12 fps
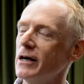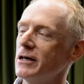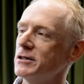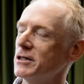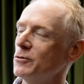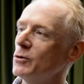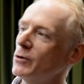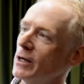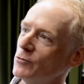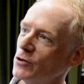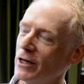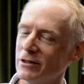So what
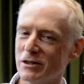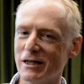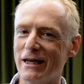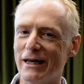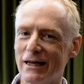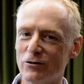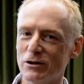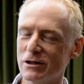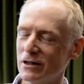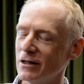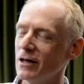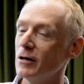I'm trying to say here is
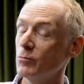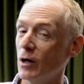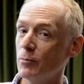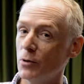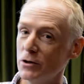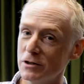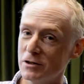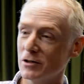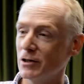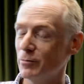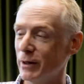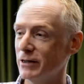that my
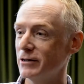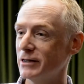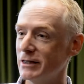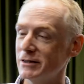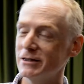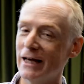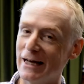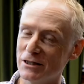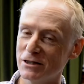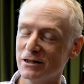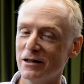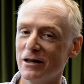personal opinion is,
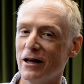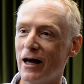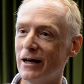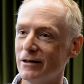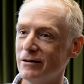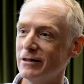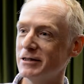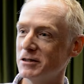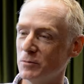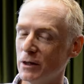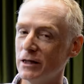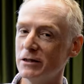yes,
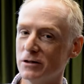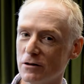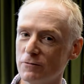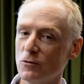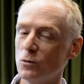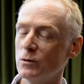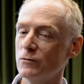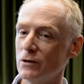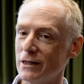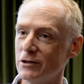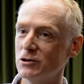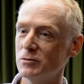atheism is a form of
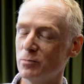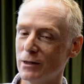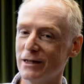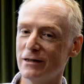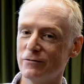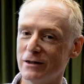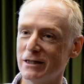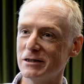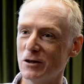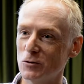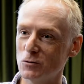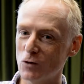religious belief in its
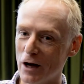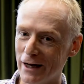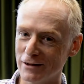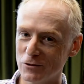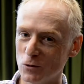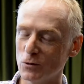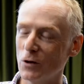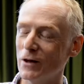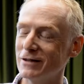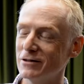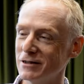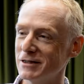own right, although
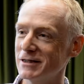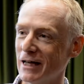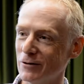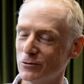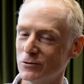that does sound